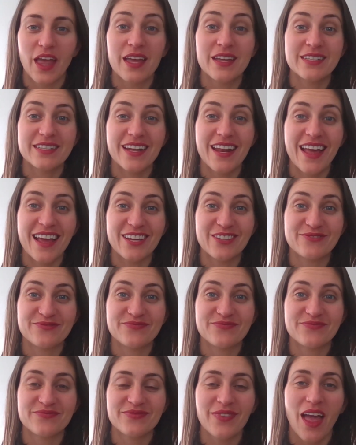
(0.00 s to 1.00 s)
Today,
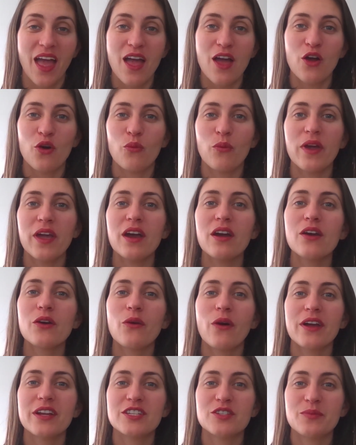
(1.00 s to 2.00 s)
we are
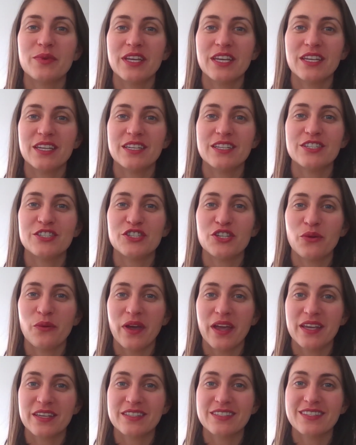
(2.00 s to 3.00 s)
going to be
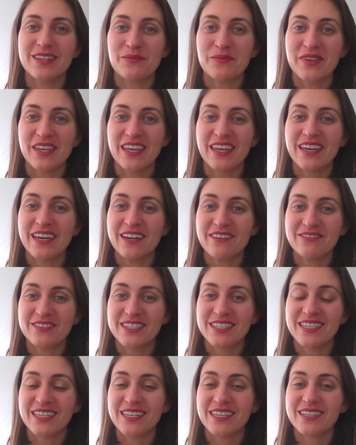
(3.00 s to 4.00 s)
doing some
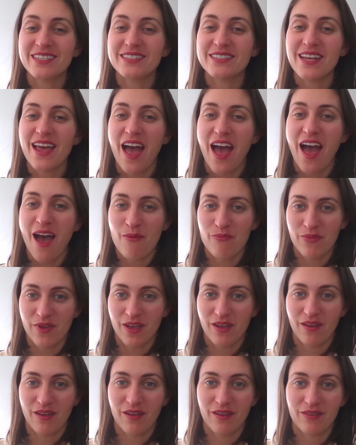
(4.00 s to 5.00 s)
EFT
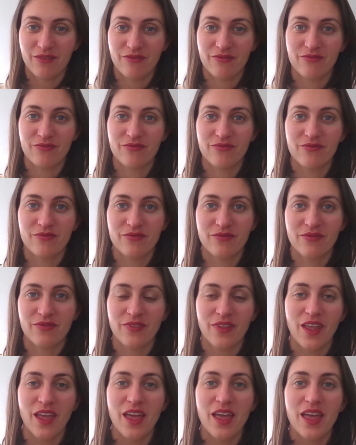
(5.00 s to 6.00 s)
tapping.
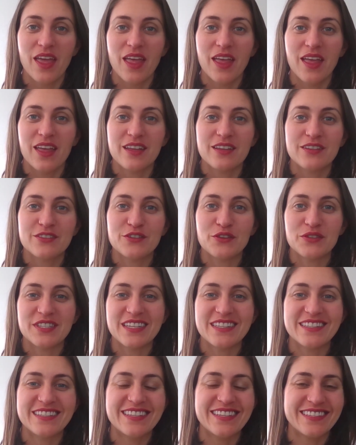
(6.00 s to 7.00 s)
So
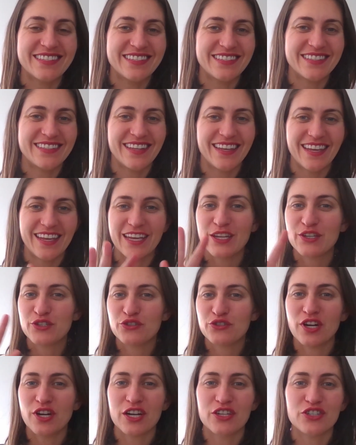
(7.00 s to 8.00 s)
since this is the
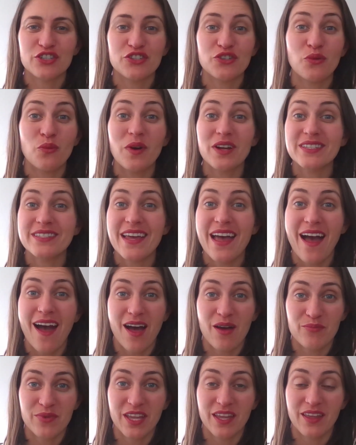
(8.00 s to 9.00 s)
introduction to what
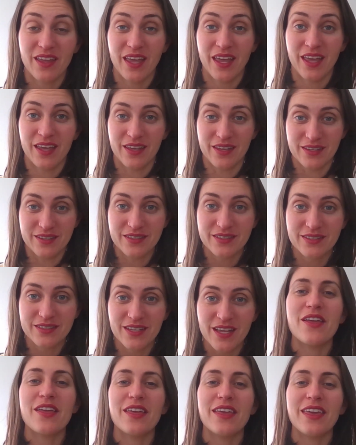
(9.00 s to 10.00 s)
tapping is,
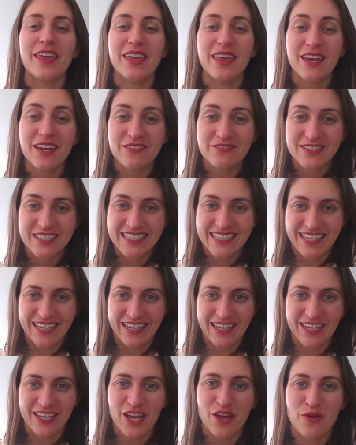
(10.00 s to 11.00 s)

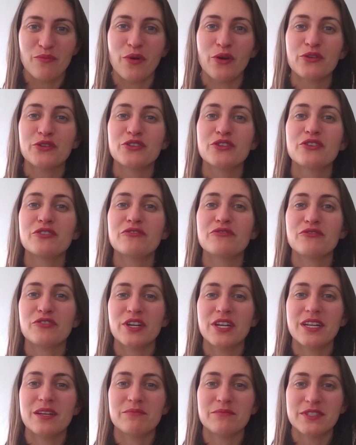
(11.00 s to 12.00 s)
EFT, Emotional
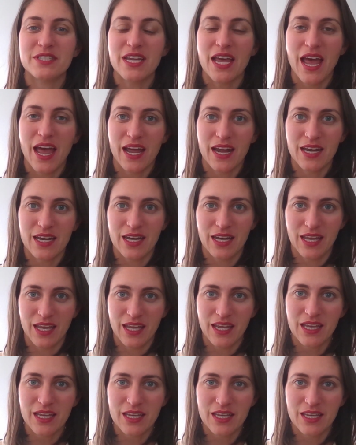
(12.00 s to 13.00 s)
Freedom
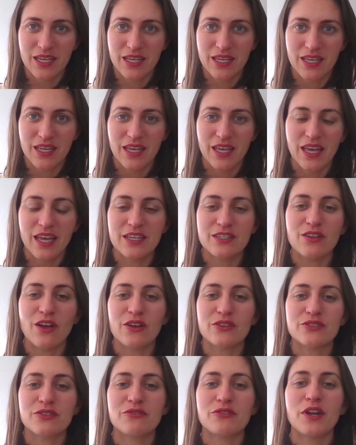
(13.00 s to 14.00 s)
Technique, is
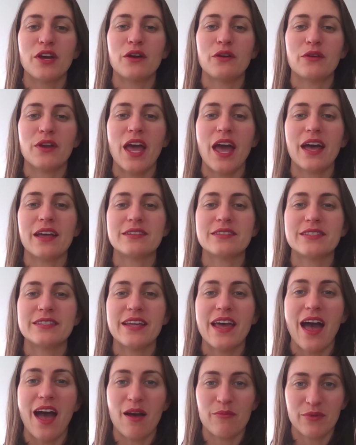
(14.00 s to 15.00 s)
also known as
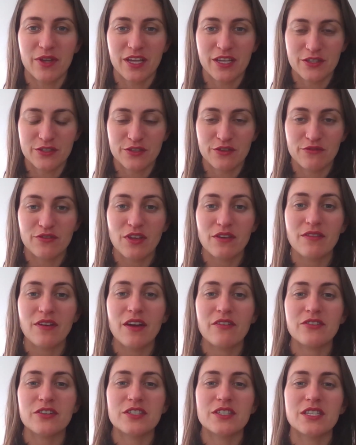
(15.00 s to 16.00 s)
tapping. So if you've
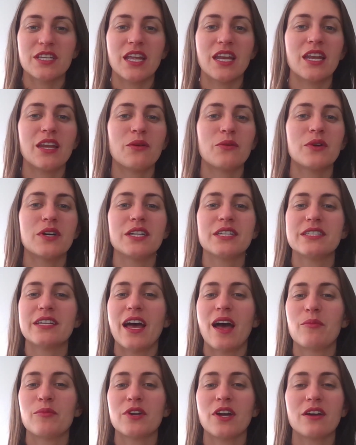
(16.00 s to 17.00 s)
ever seen anyone
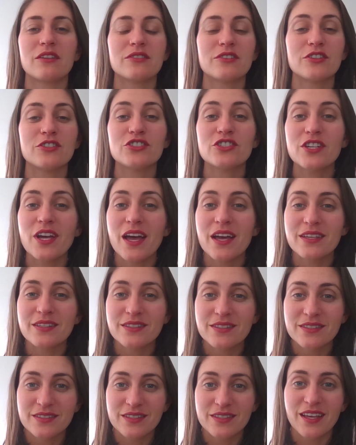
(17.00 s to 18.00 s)
tapping on their
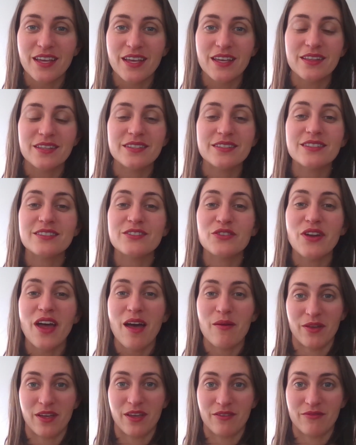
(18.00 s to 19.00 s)
chest, this is
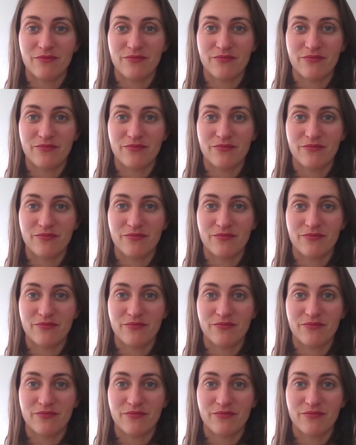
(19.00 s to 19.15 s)
tapping.